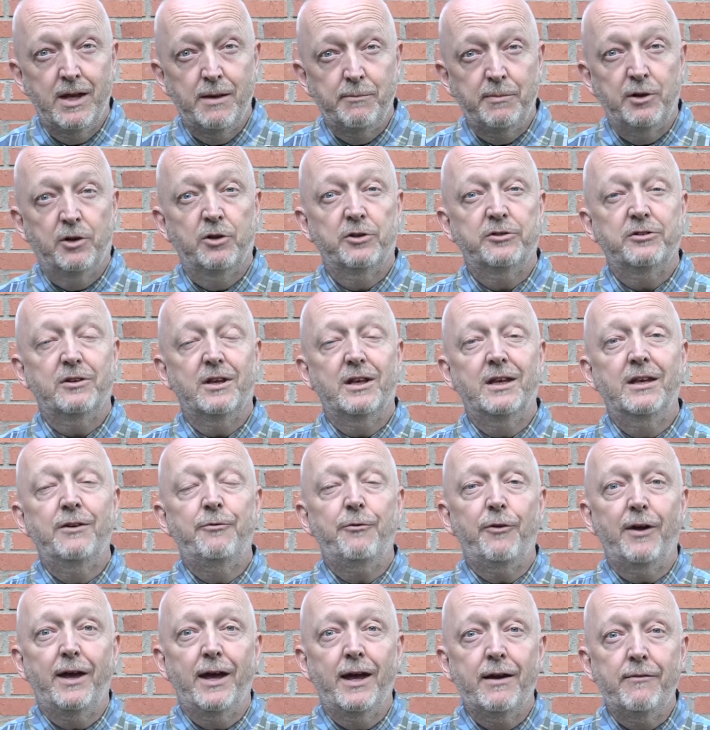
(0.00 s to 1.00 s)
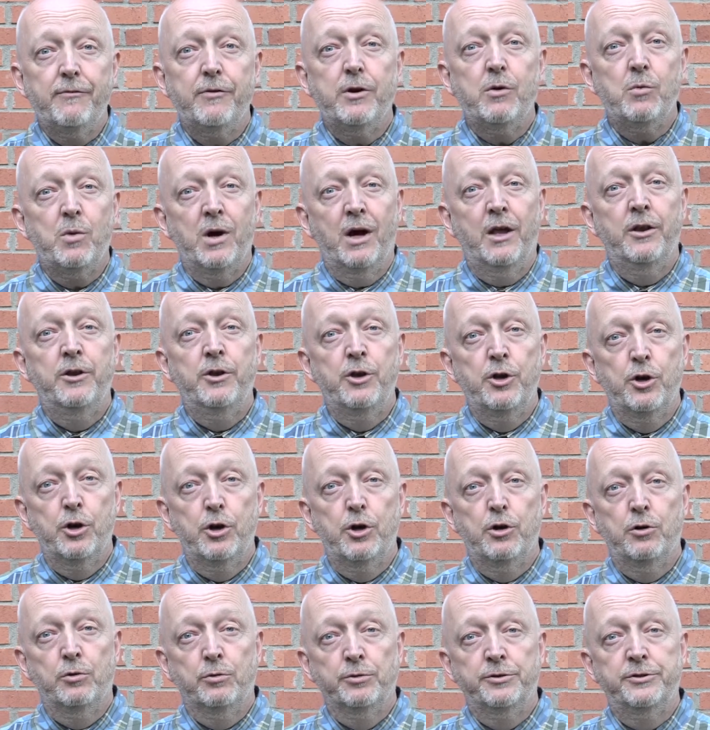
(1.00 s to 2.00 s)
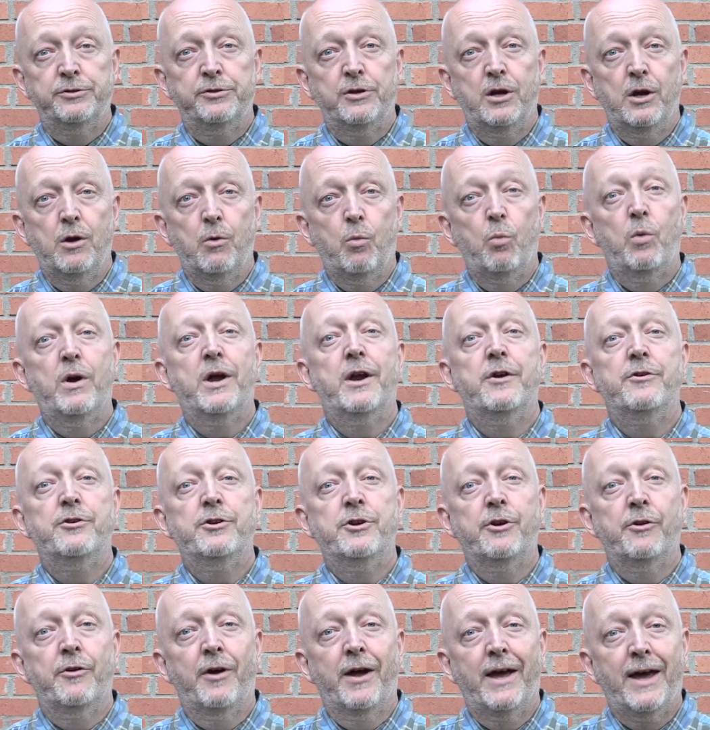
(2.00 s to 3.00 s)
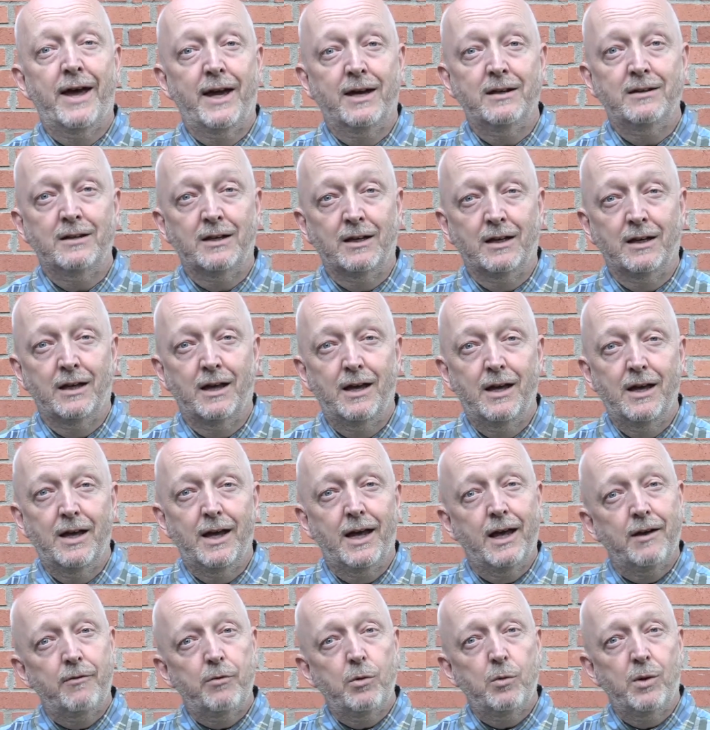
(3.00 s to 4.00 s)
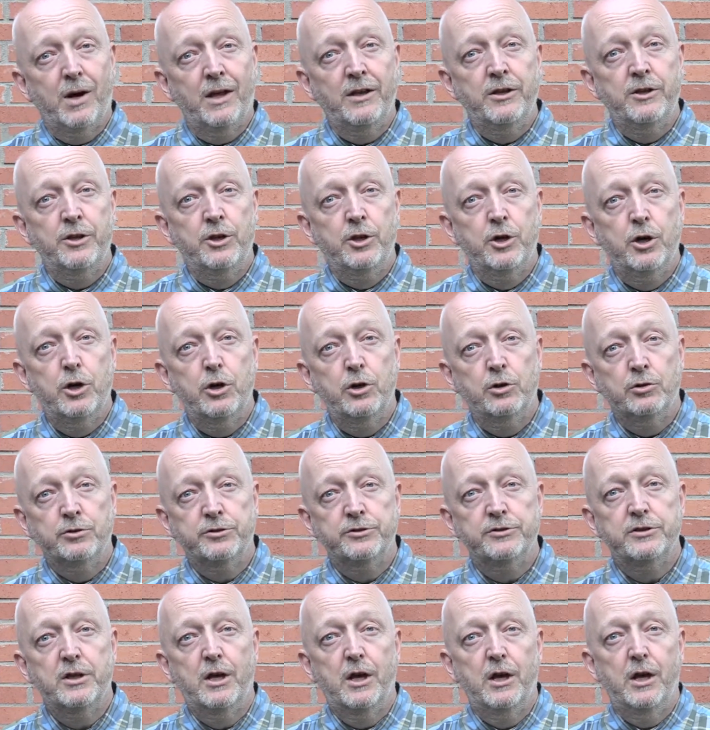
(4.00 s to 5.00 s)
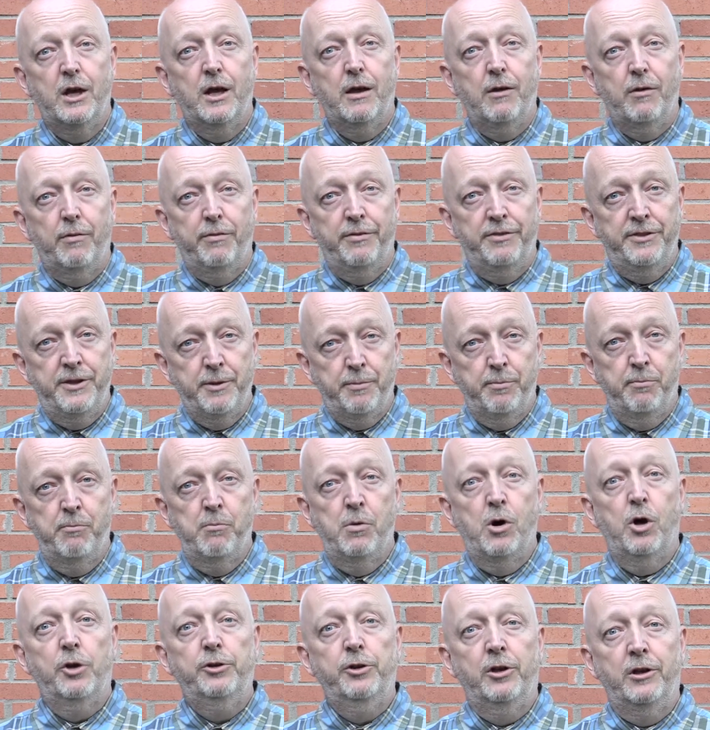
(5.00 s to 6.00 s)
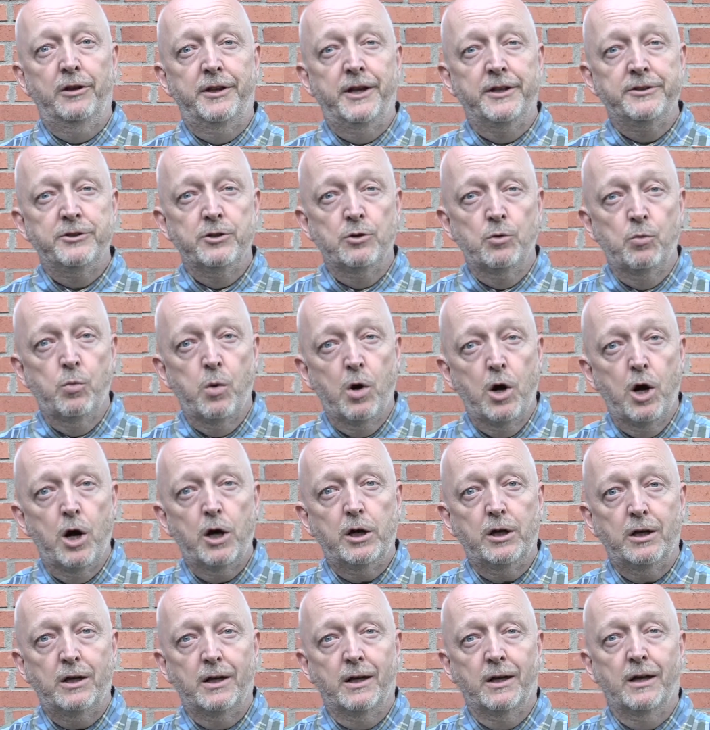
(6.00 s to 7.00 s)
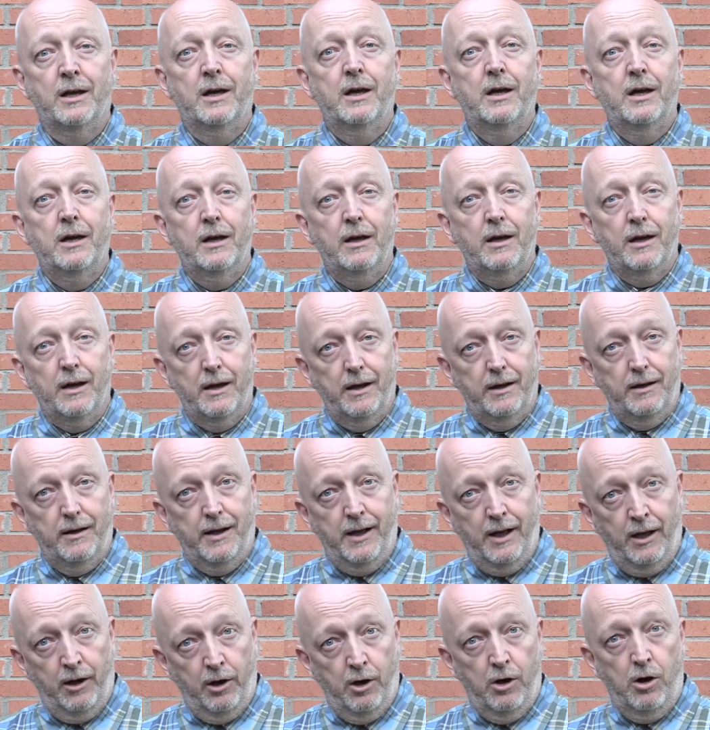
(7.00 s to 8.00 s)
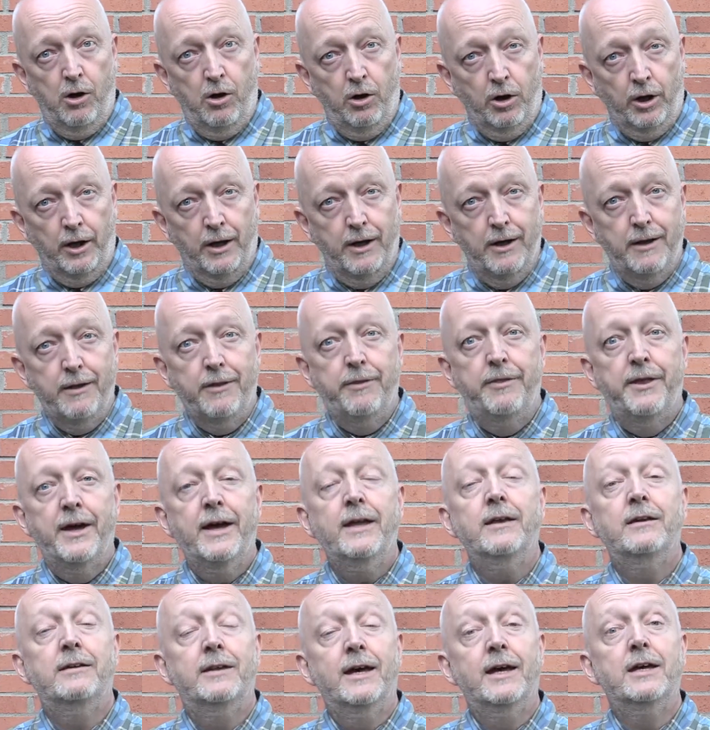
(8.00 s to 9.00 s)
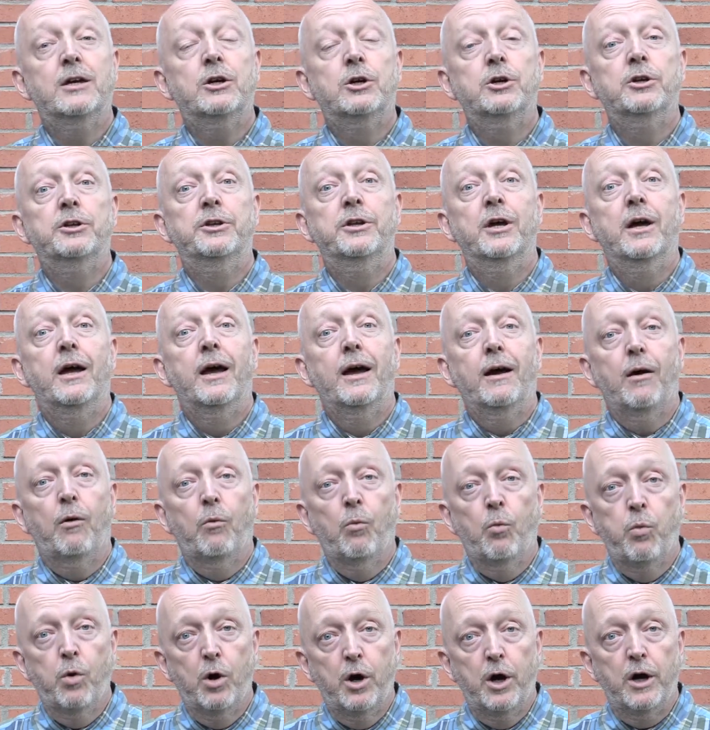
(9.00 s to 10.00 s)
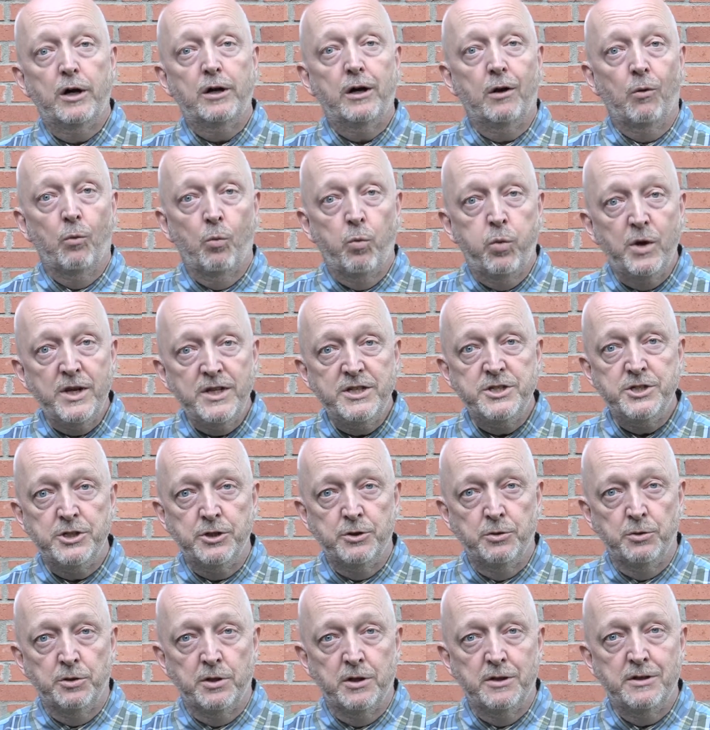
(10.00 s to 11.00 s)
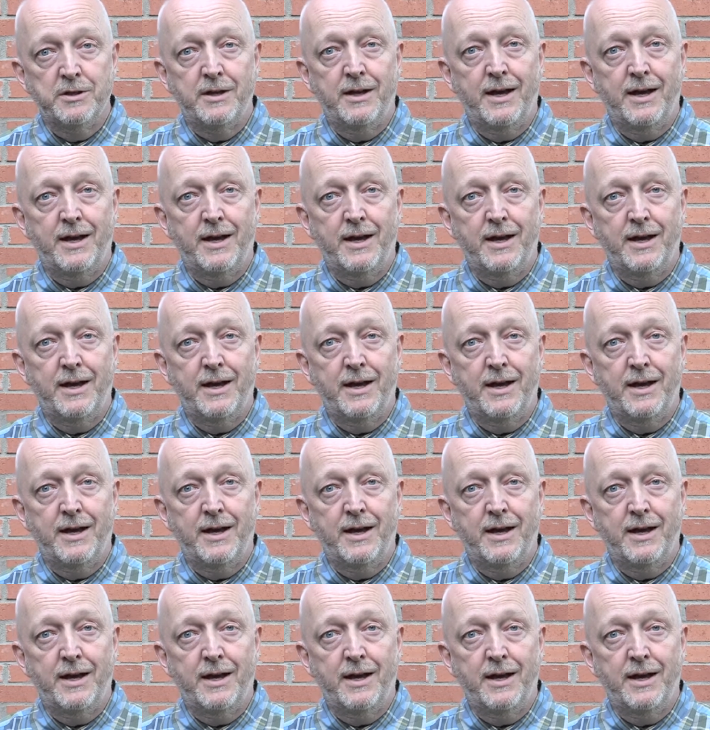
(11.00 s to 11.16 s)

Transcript: Because if everyone knows where you're heading, everyone knows the model that you're working along, then they could work with you.